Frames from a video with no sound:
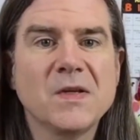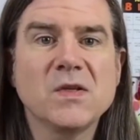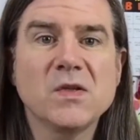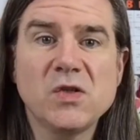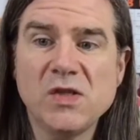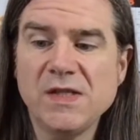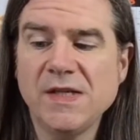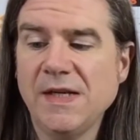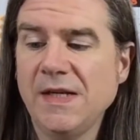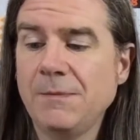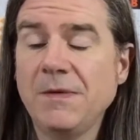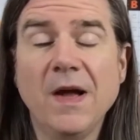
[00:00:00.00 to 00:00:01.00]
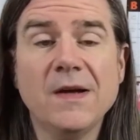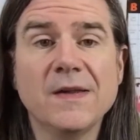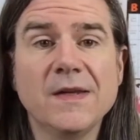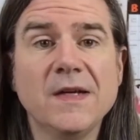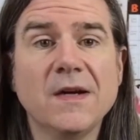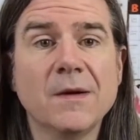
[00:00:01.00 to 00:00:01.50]
She did.
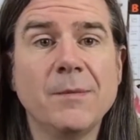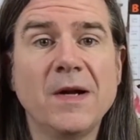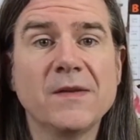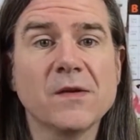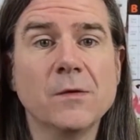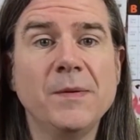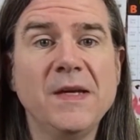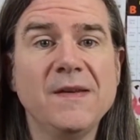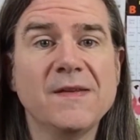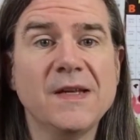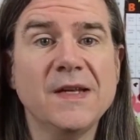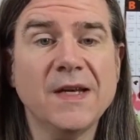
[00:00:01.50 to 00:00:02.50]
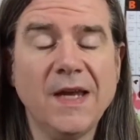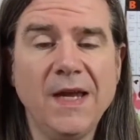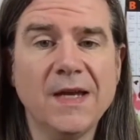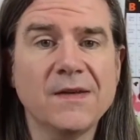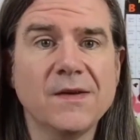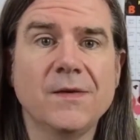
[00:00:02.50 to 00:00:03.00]
Luckily, garbanzo beans in a
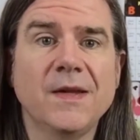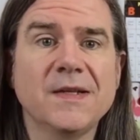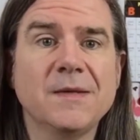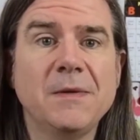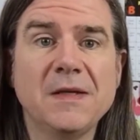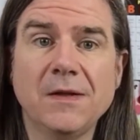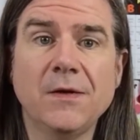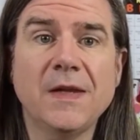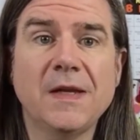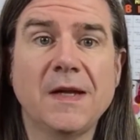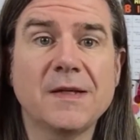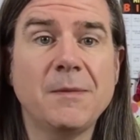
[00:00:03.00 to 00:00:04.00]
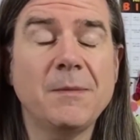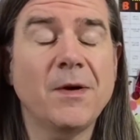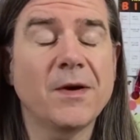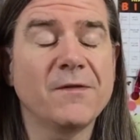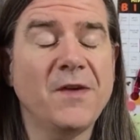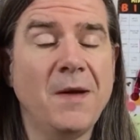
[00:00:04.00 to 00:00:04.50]
can don't like to be alone. They like to be part
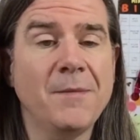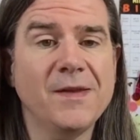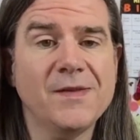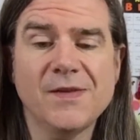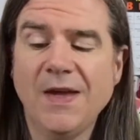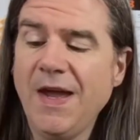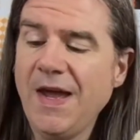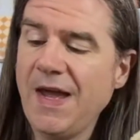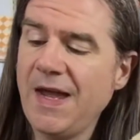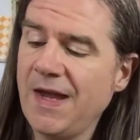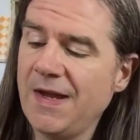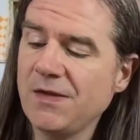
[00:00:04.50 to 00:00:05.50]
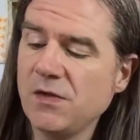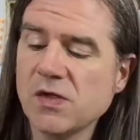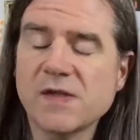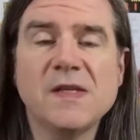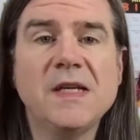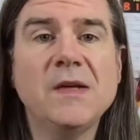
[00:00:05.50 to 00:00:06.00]
of hummus, and you
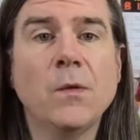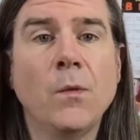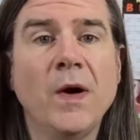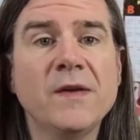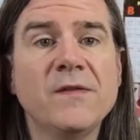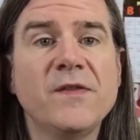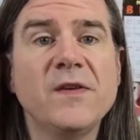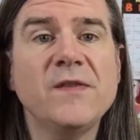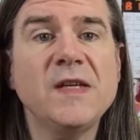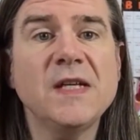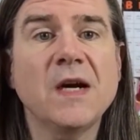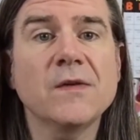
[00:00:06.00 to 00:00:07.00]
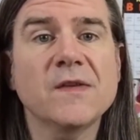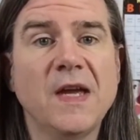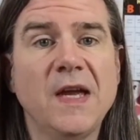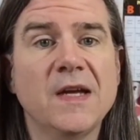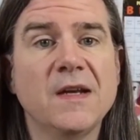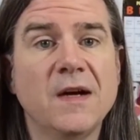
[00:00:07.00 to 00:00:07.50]
just need 1 15-ounce
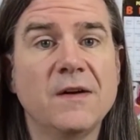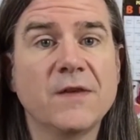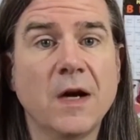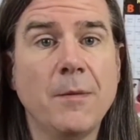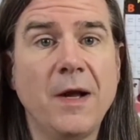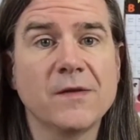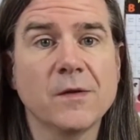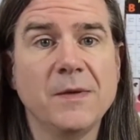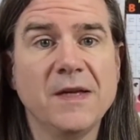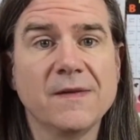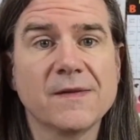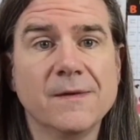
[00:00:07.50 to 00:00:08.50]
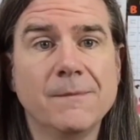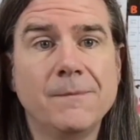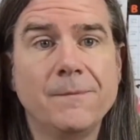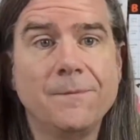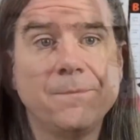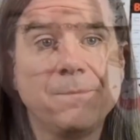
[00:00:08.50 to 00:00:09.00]
can of garbanzo beans.
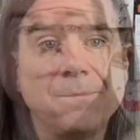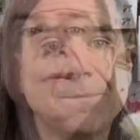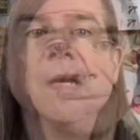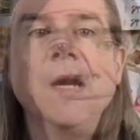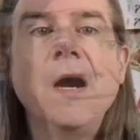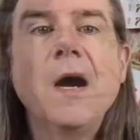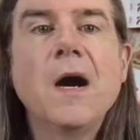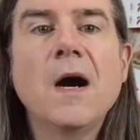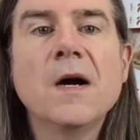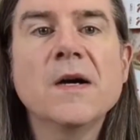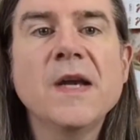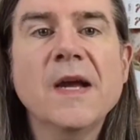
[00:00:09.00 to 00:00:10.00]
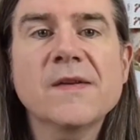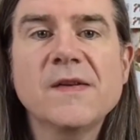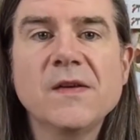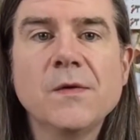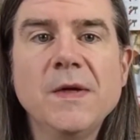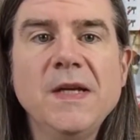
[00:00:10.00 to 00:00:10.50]
Our next
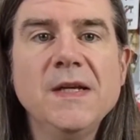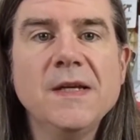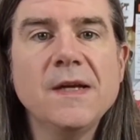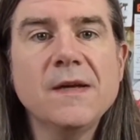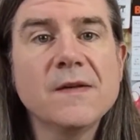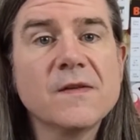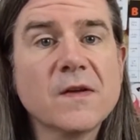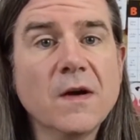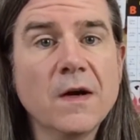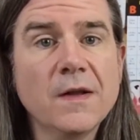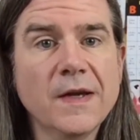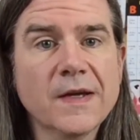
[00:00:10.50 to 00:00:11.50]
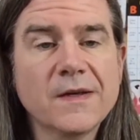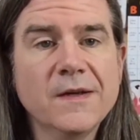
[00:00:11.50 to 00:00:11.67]
ingredient is garlic.